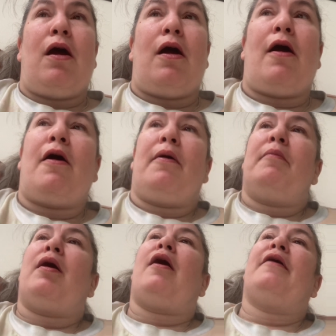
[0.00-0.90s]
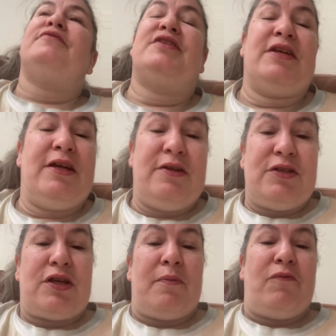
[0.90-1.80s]
I've seen
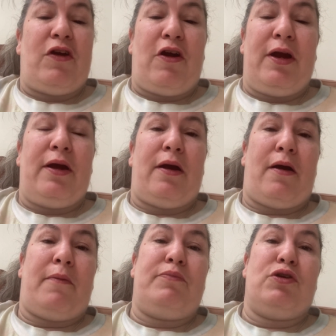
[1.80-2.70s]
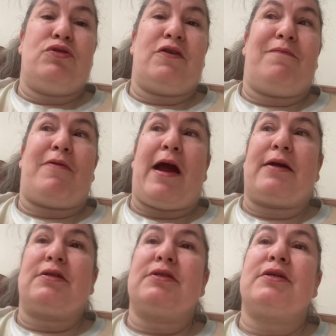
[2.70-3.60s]
some very abusive
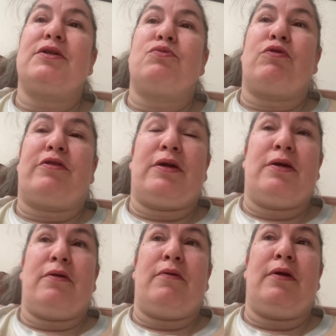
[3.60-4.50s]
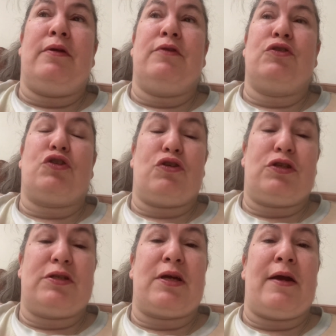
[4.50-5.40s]
practices in the Church
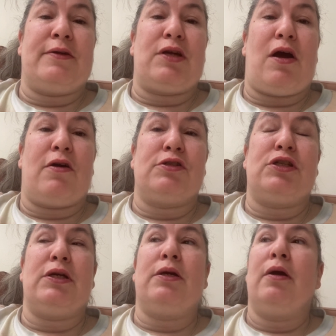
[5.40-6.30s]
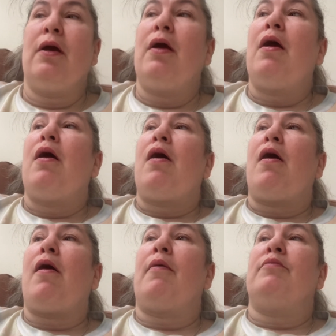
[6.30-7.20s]
of Scientology.
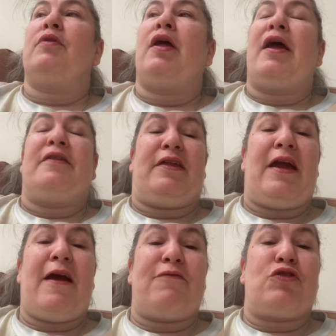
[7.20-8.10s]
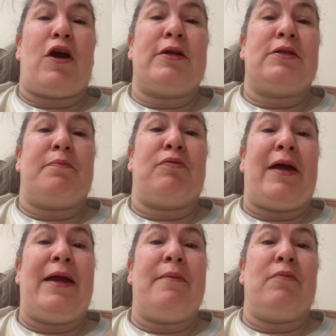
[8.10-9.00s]
They have tried to
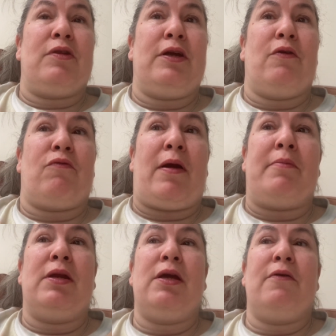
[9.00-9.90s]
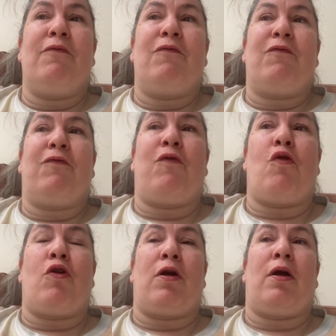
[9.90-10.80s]
blame Leah Remini
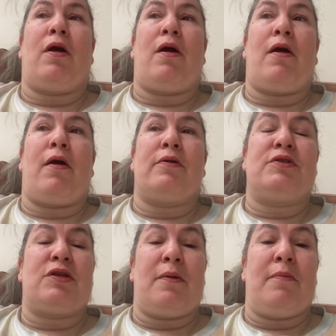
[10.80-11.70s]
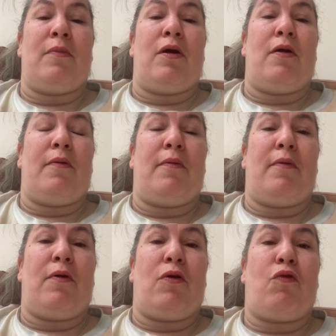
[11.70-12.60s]
for some
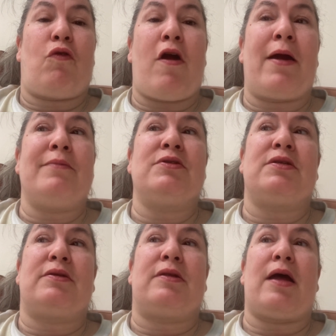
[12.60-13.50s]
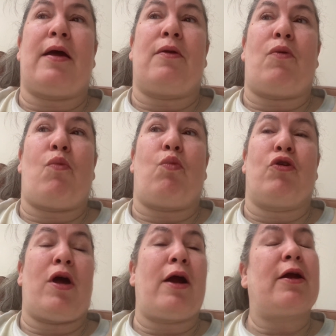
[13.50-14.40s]
crimes that were
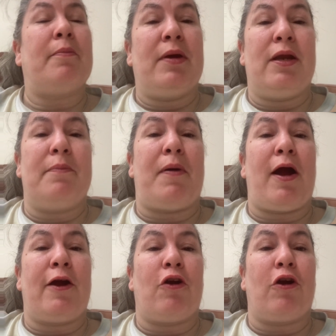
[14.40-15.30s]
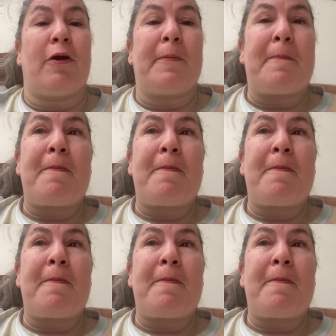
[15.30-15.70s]
not committed by her.